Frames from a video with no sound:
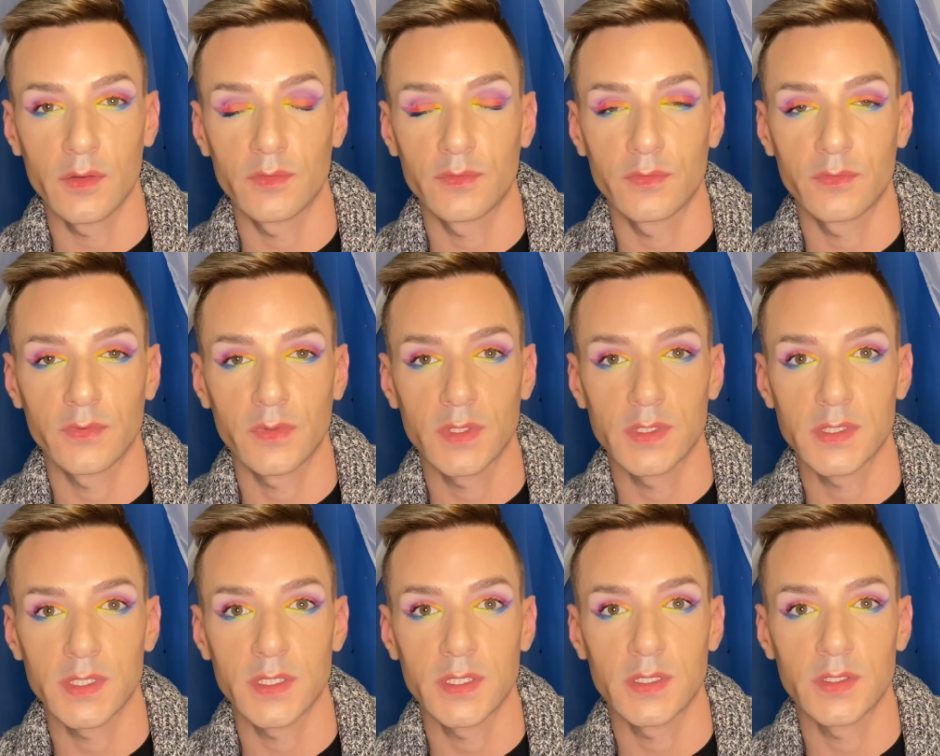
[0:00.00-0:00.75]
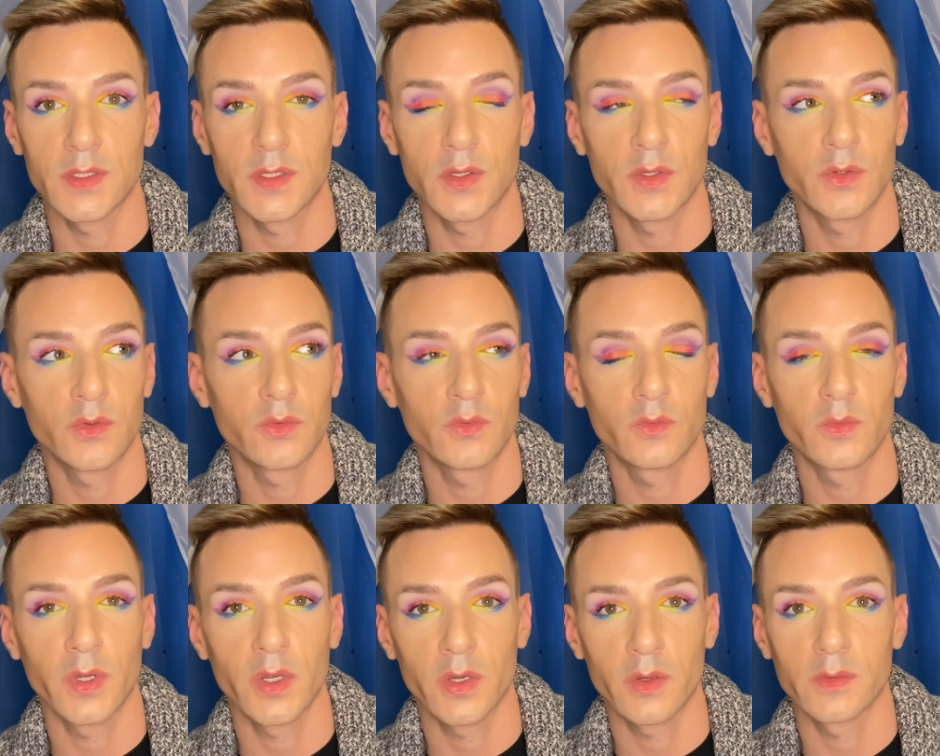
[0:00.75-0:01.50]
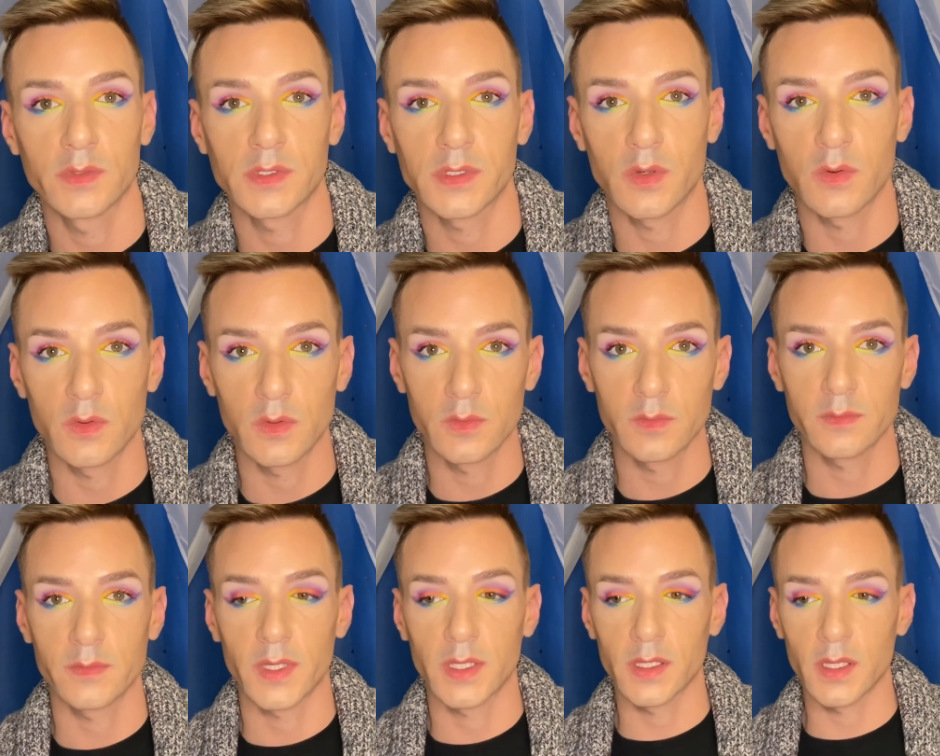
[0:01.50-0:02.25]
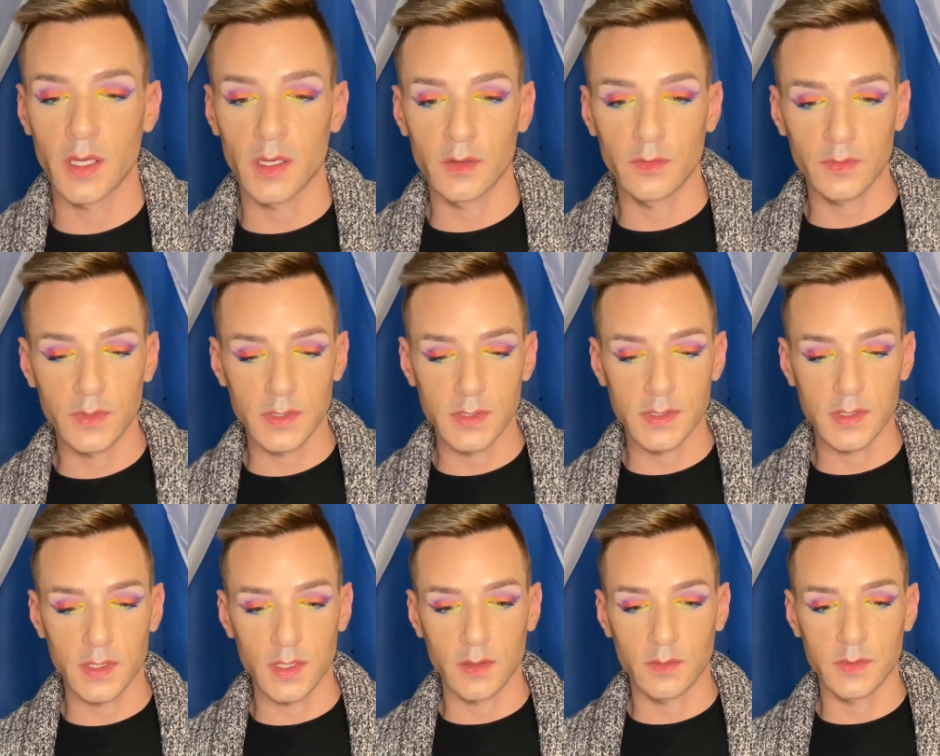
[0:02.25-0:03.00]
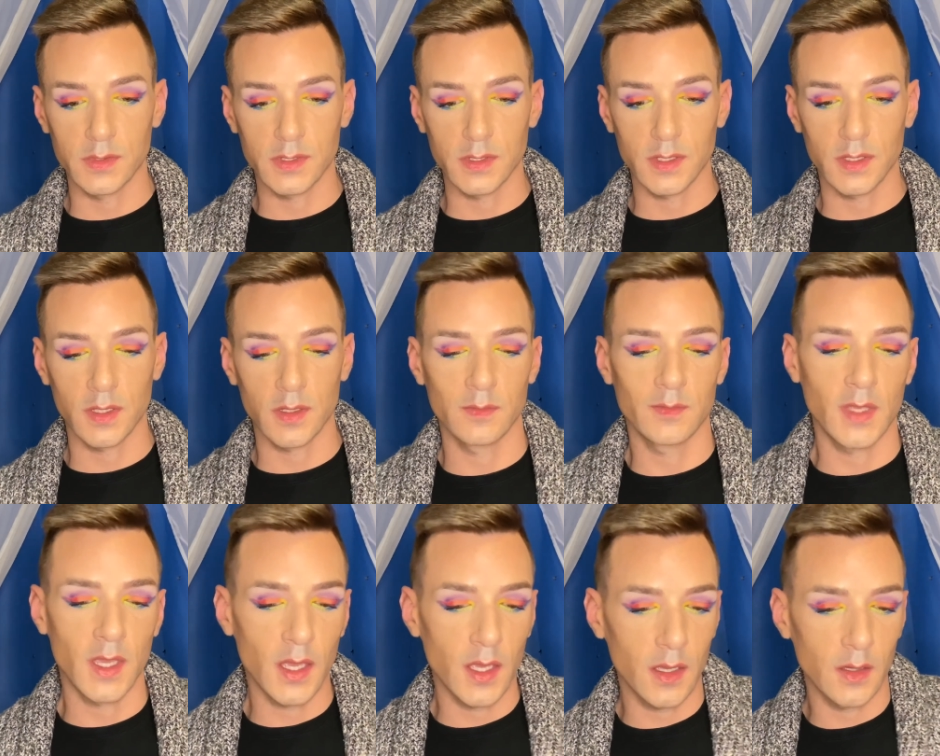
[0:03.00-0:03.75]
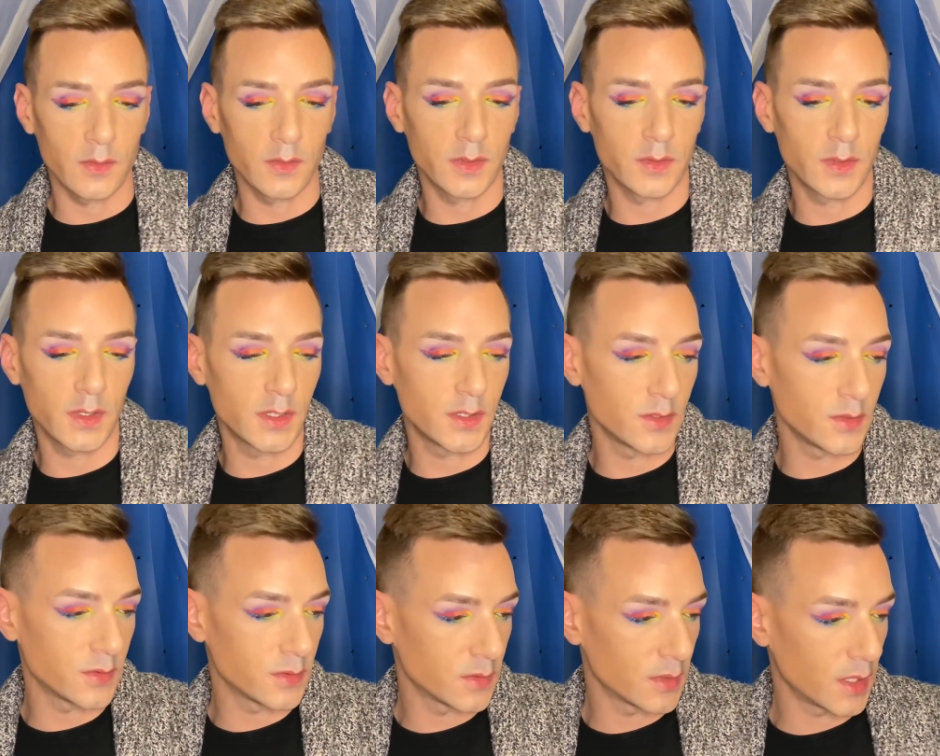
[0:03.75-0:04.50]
because I didn't know where I was going with my life, because I was like, I'm gay, what do I do?